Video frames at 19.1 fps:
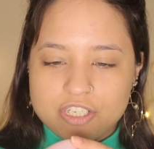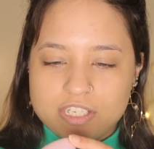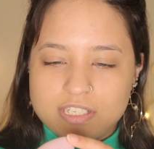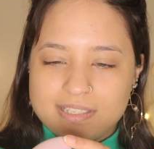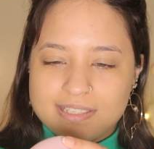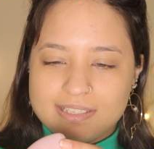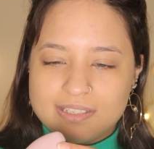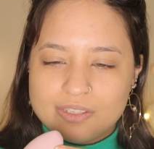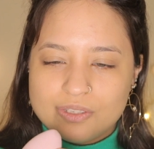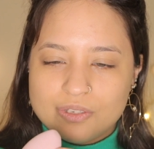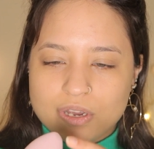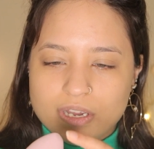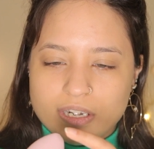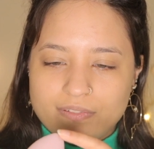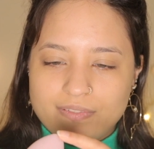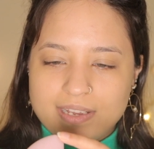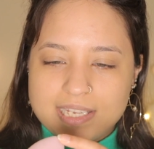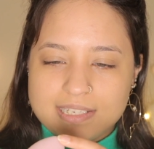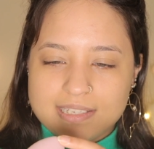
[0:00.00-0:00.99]
It sort
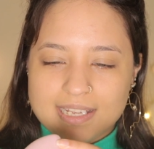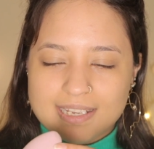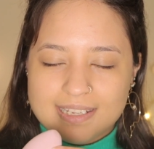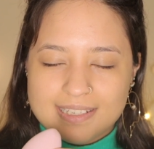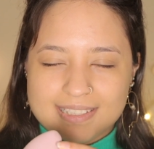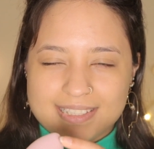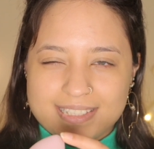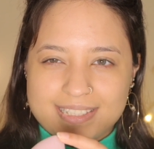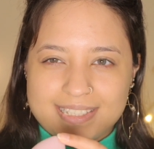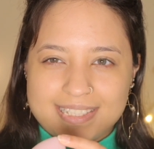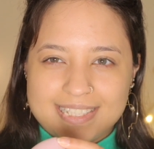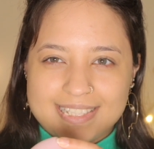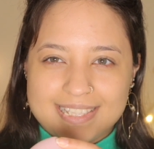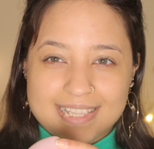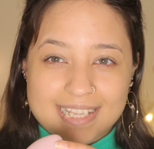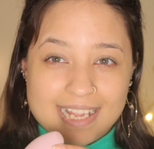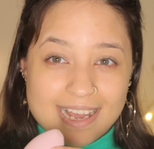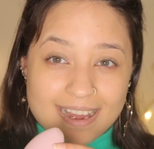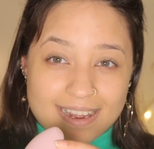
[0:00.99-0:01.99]
of has like a
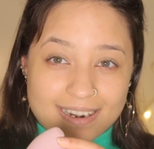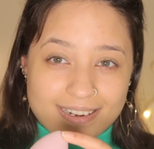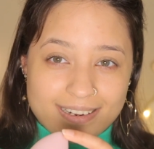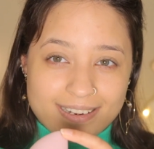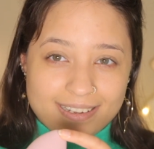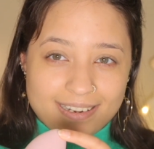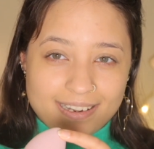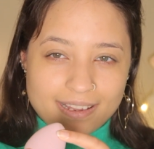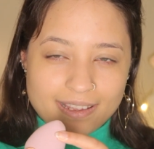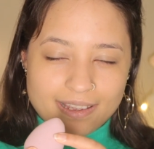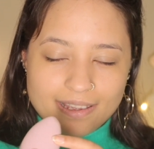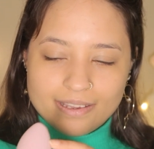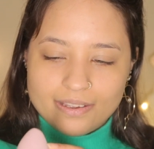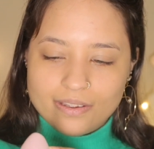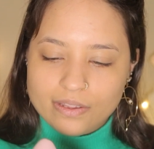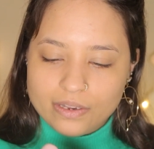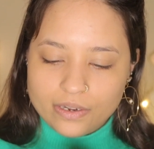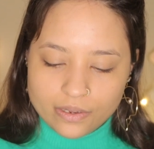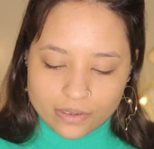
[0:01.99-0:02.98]
slant in
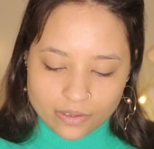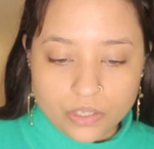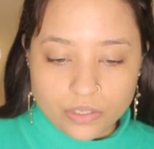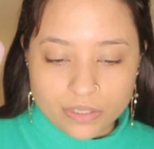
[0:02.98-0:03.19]
here.